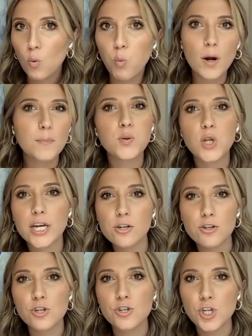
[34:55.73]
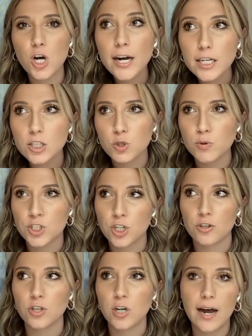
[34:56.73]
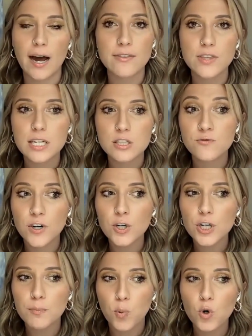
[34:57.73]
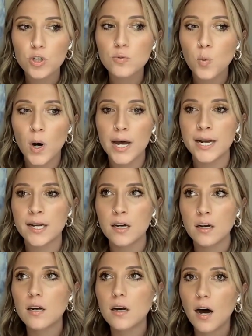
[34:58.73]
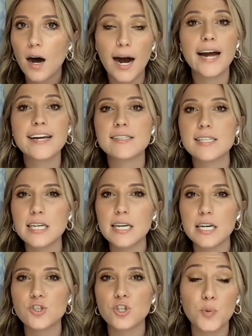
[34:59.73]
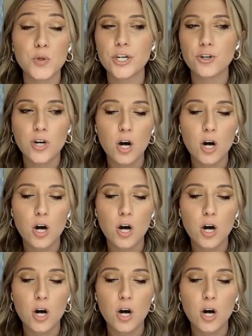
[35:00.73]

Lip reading: what players are talking to each other. I think it's very important when I see interplayer